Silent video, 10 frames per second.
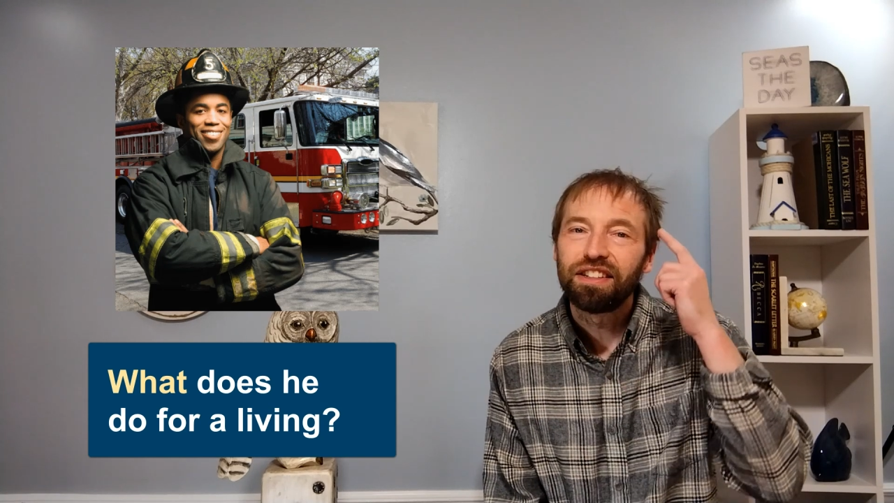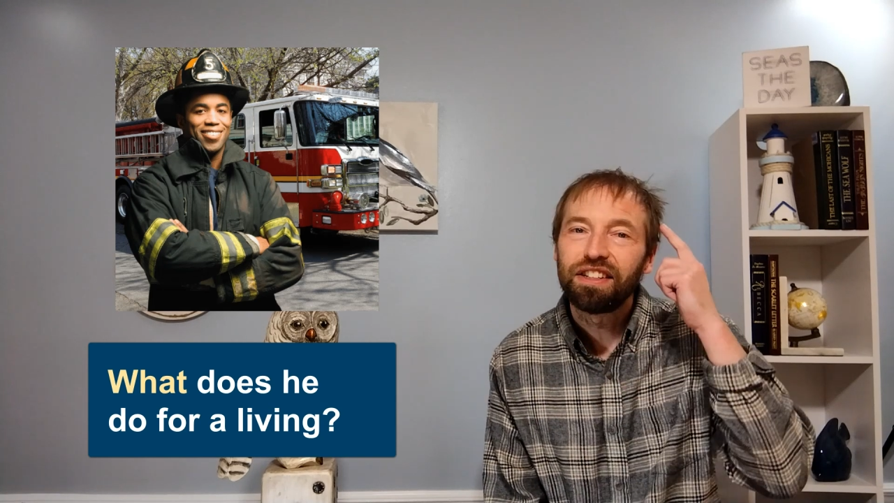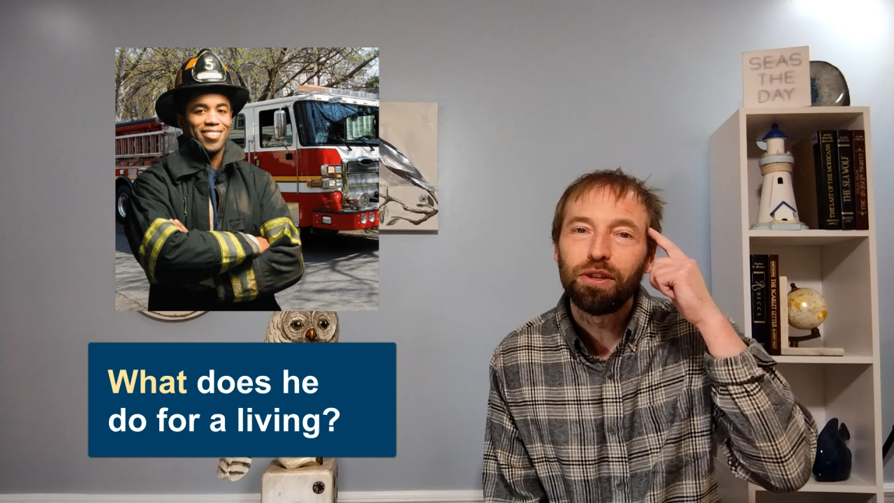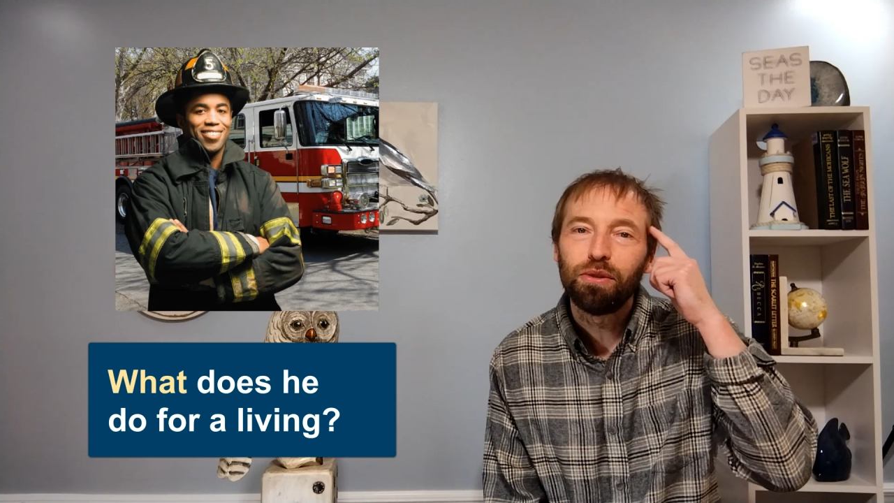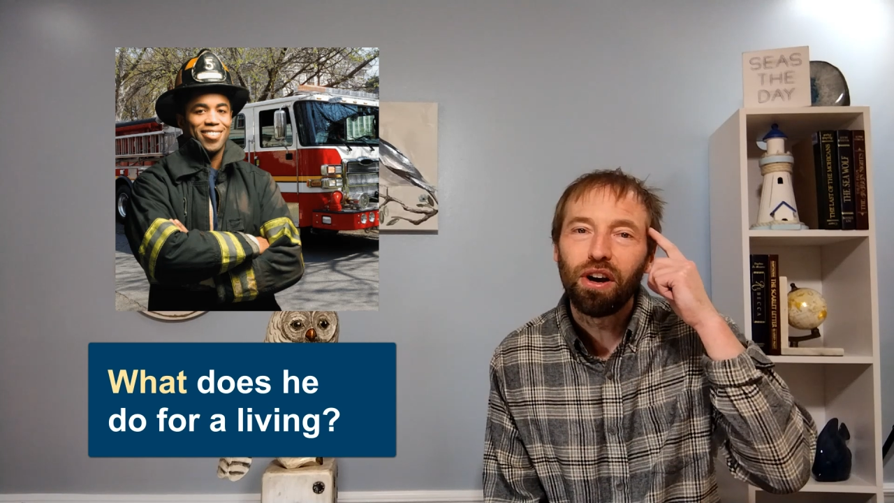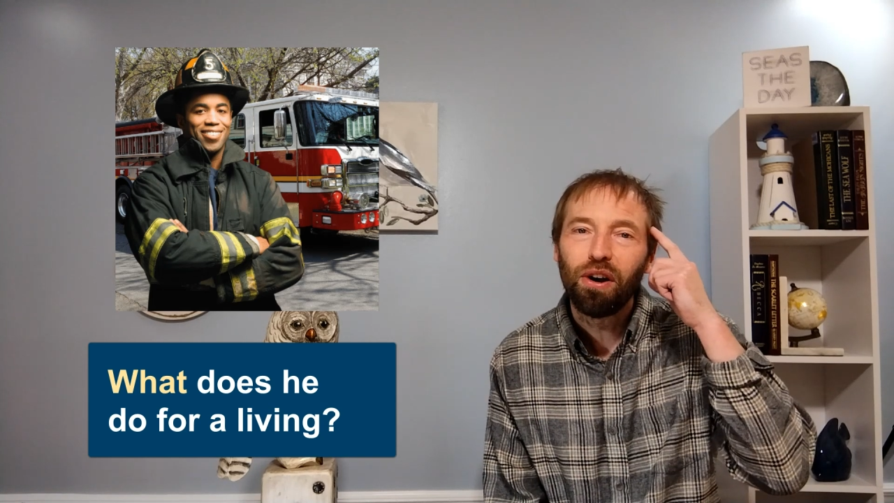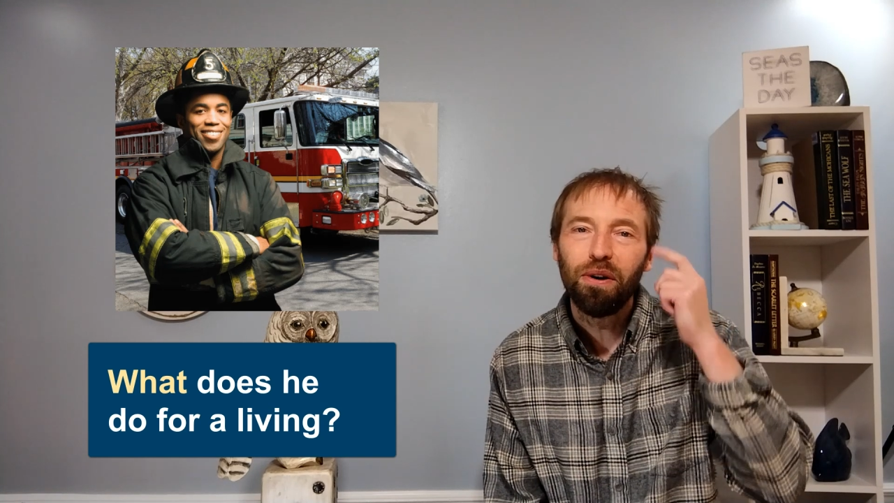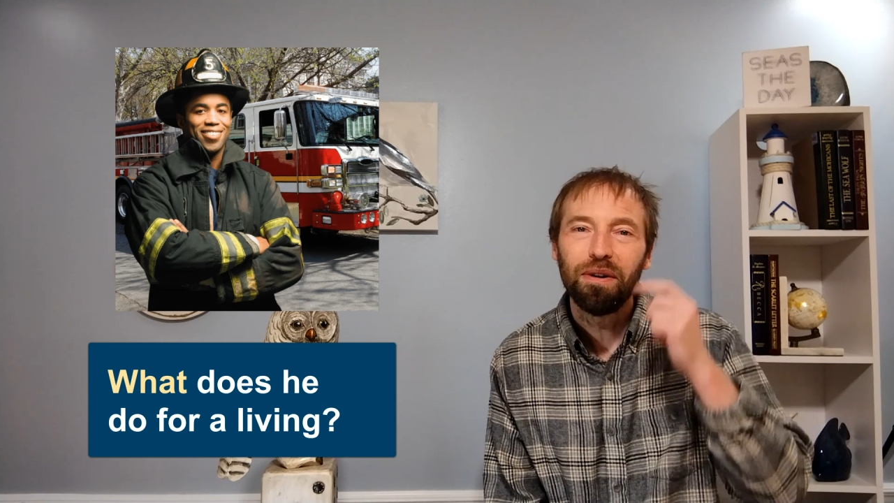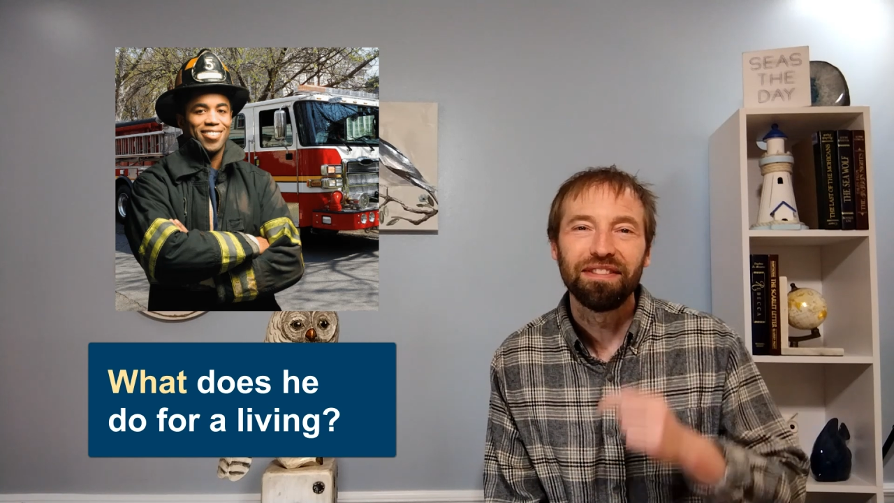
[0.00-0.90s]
Do you know?